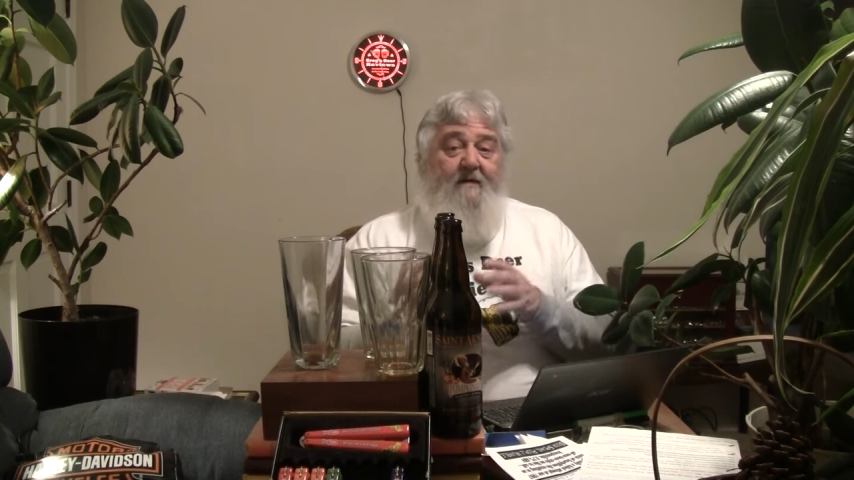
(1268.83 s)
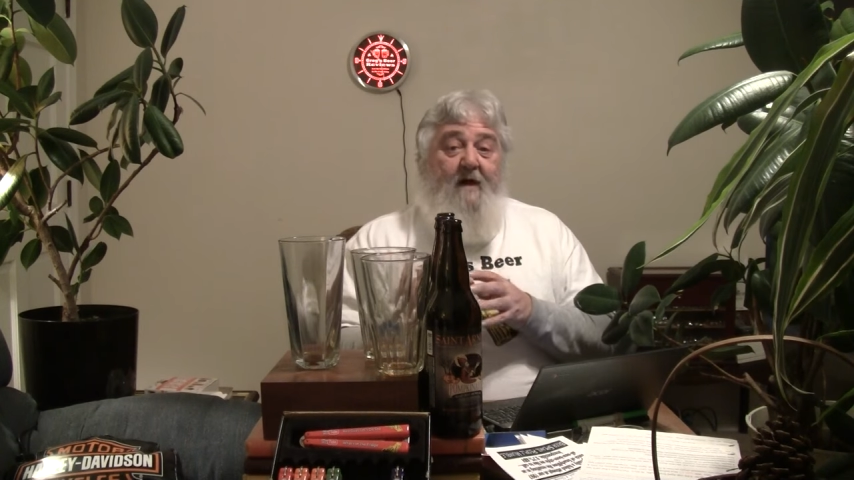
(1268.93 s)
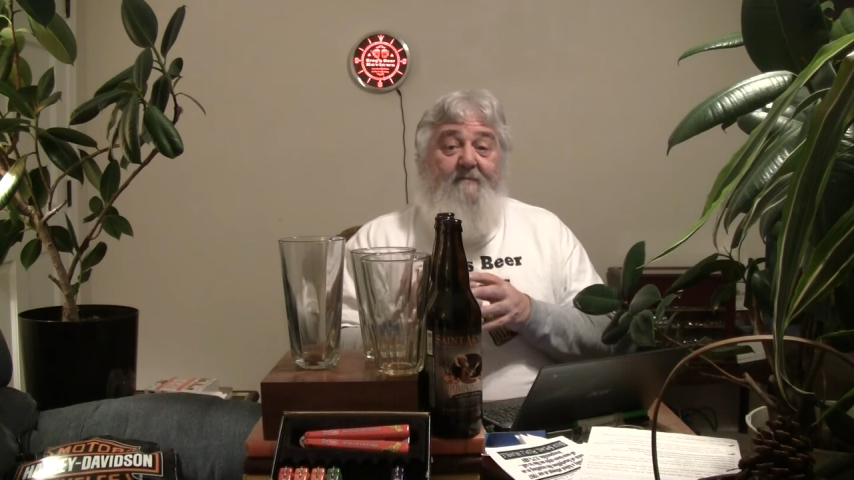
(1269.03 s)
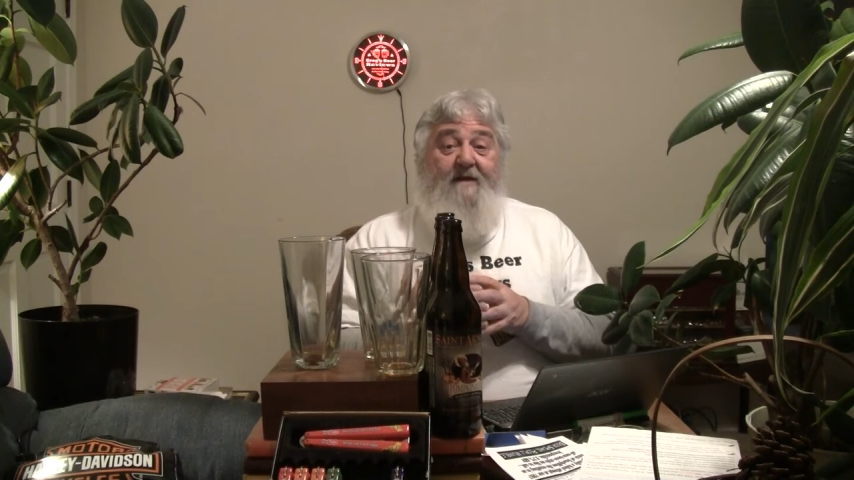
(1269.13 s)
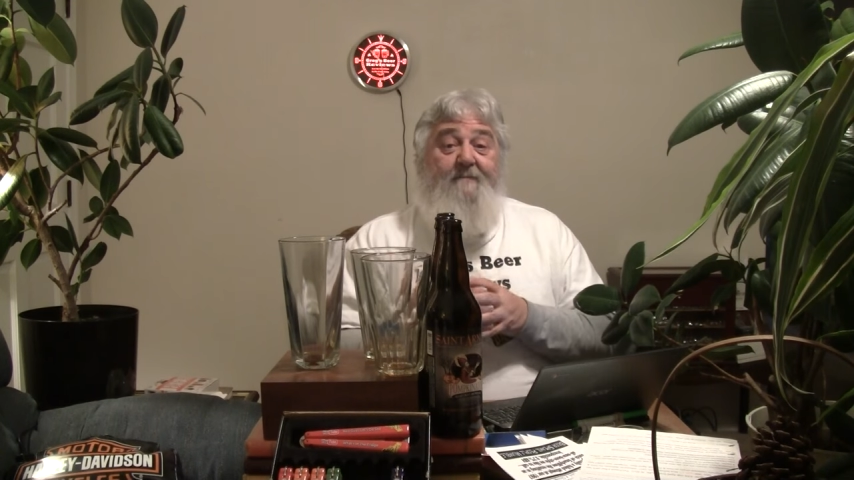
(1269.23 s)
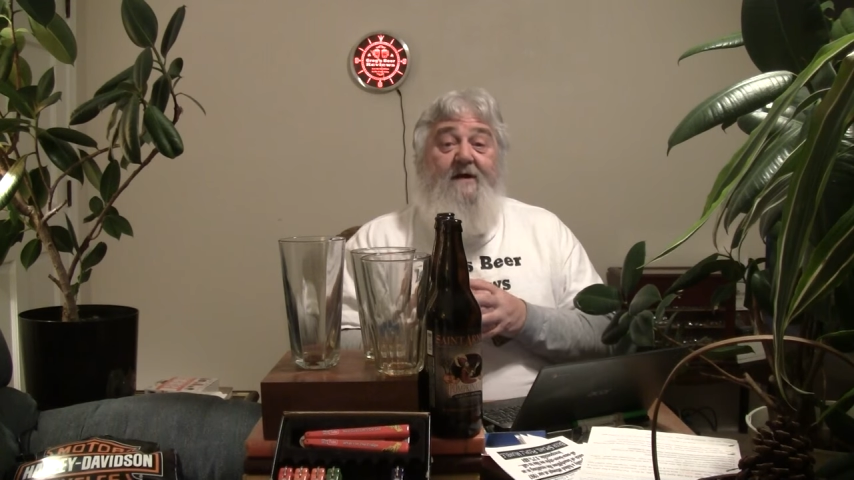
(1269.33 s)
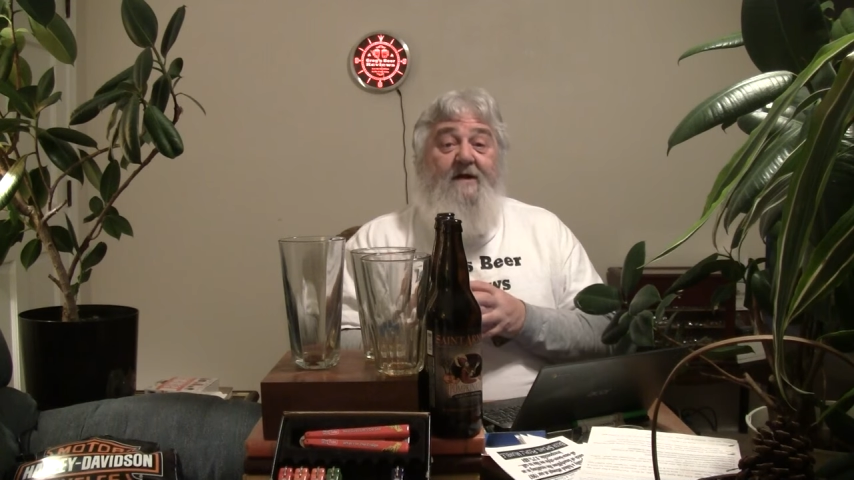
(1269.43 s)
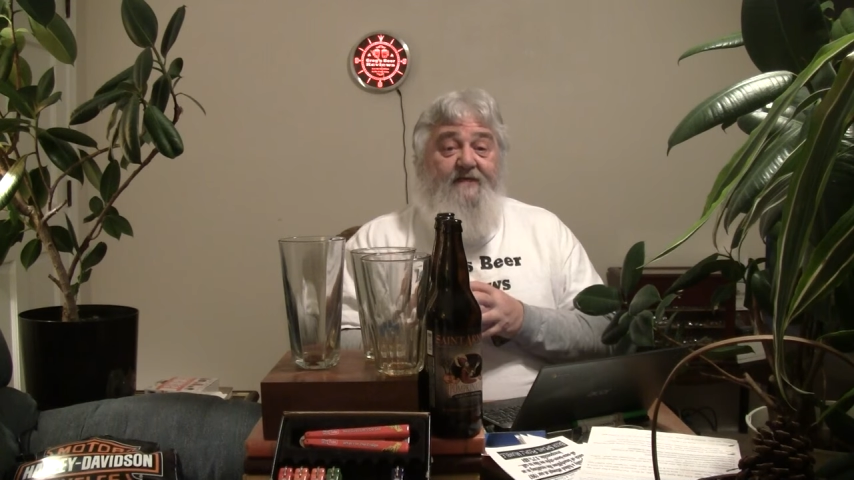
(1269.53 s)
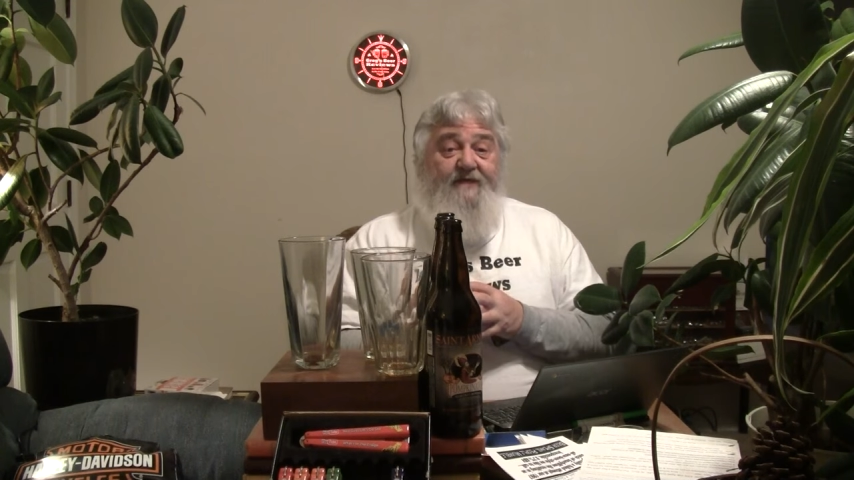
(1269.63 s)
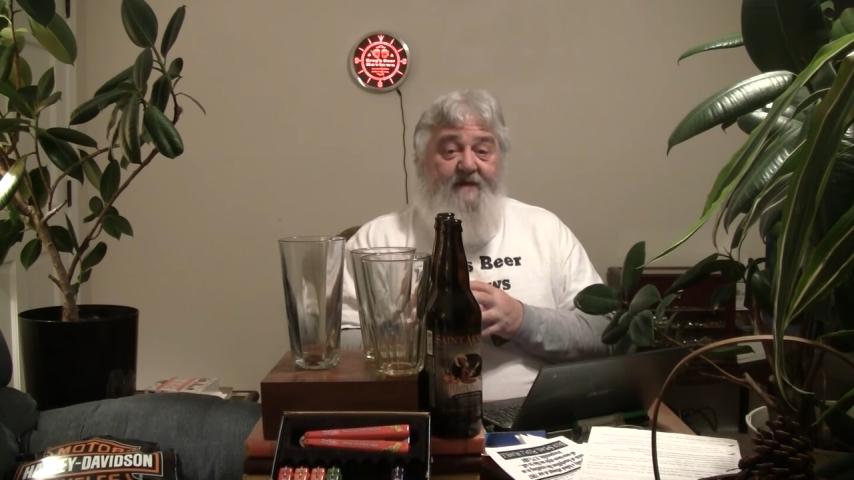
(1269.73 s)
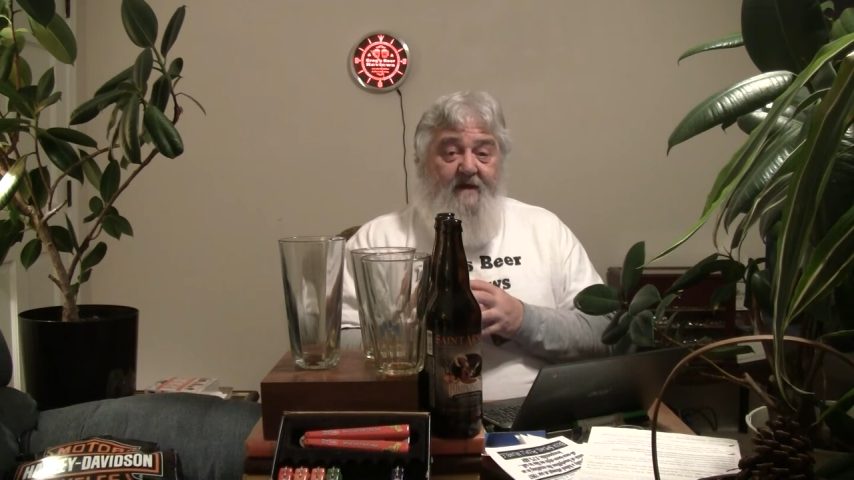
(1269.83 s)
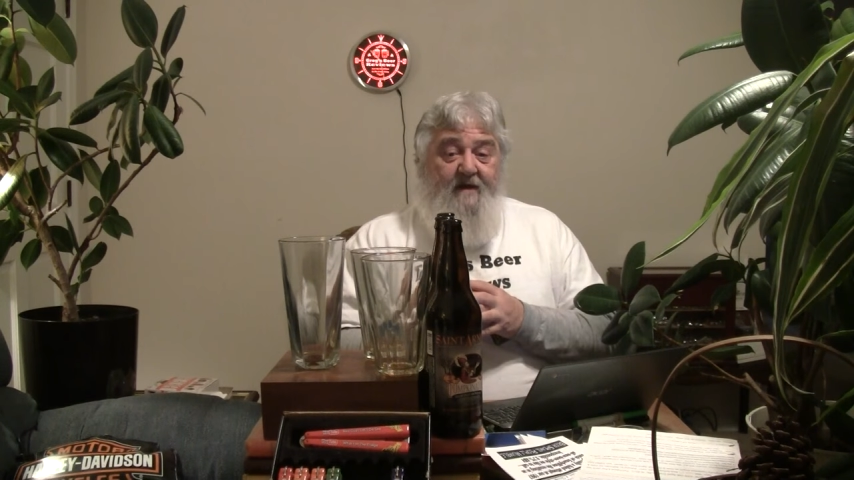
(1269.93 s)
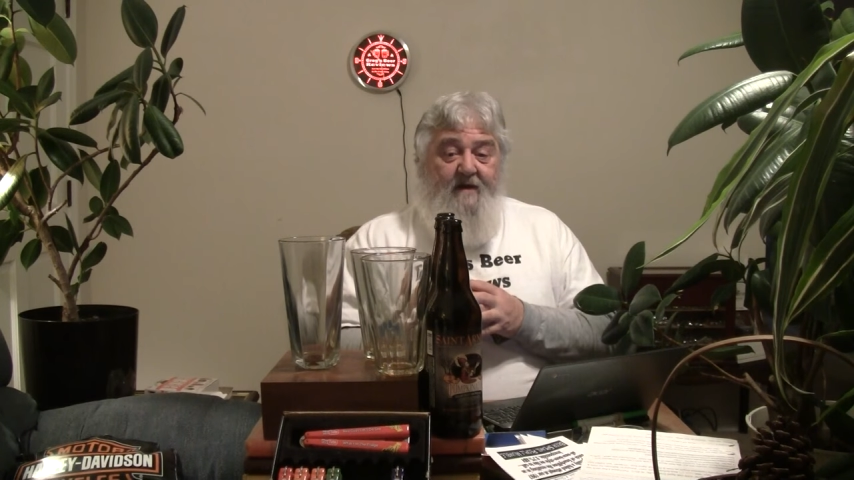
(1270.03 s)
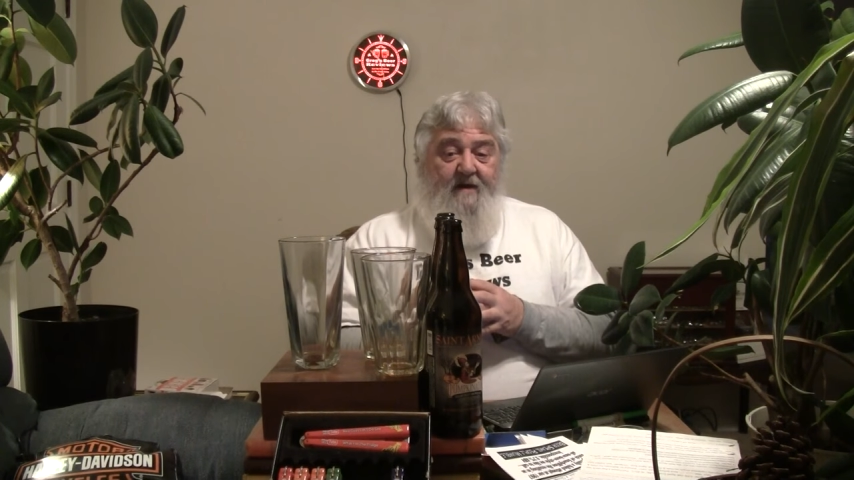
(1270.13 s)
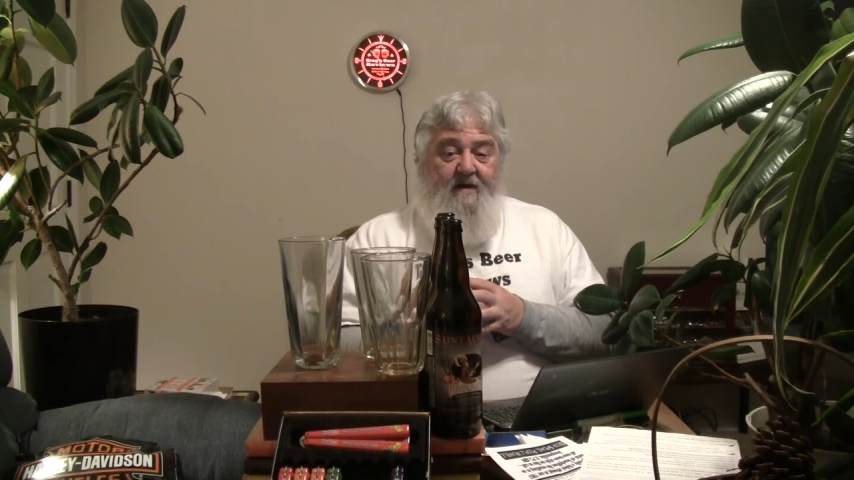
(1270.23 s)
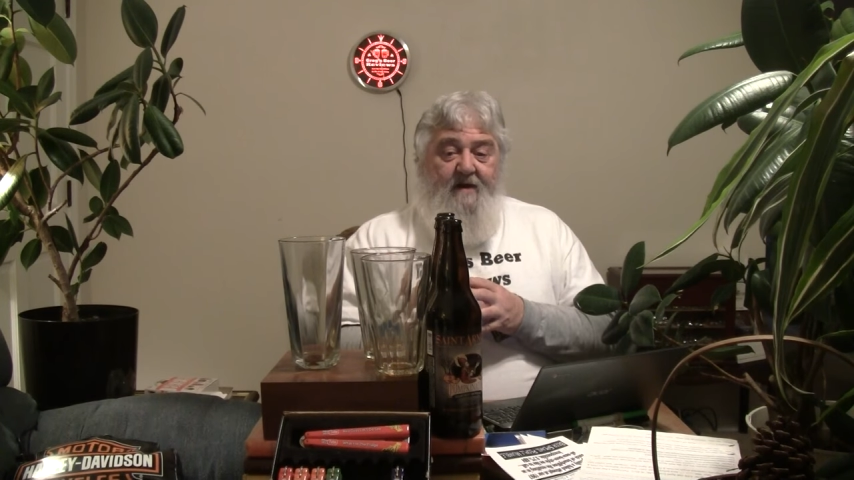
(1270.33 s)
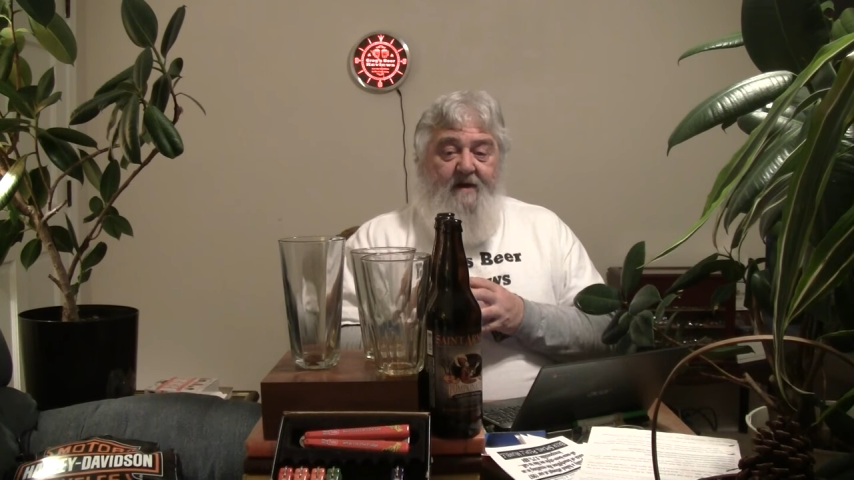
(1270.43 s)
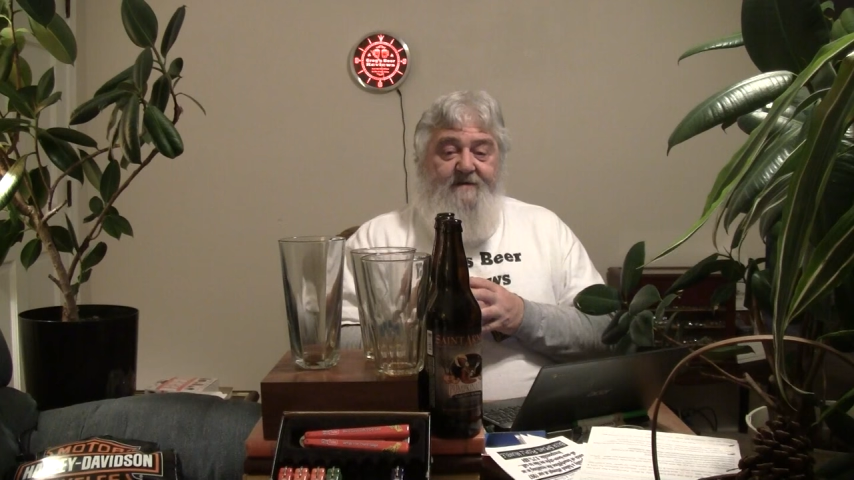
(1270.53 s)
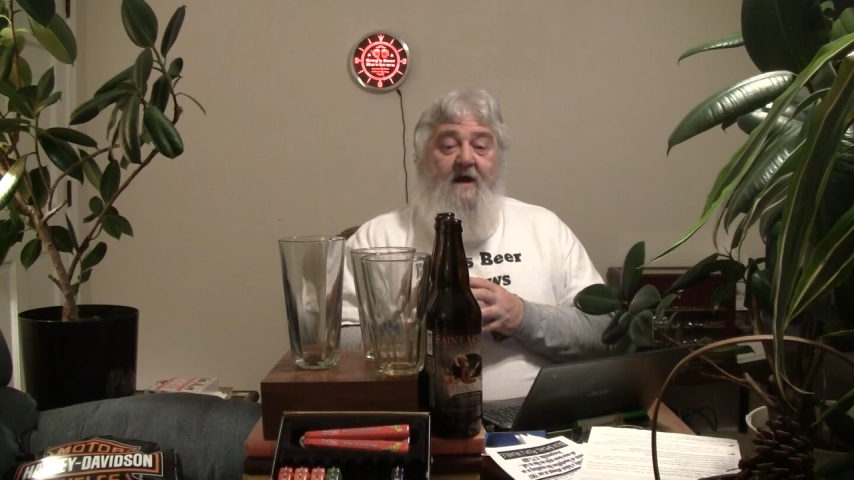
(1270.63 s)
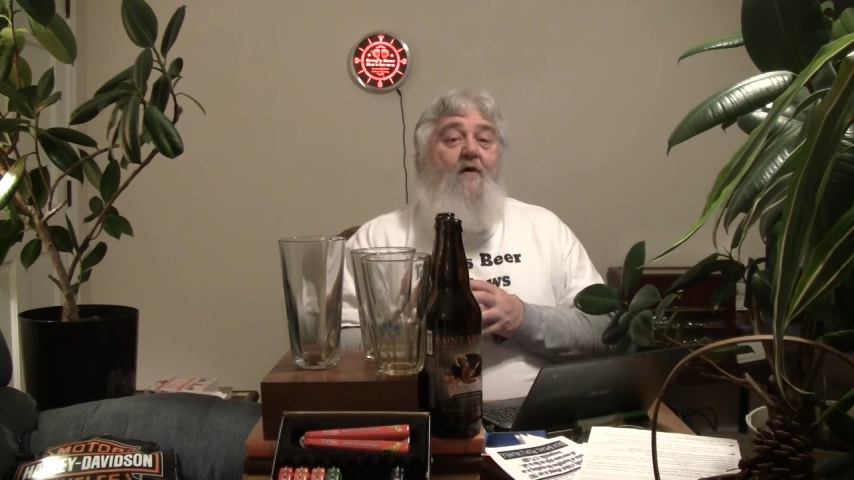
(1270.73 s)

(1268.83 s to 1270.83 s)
a B plus. Not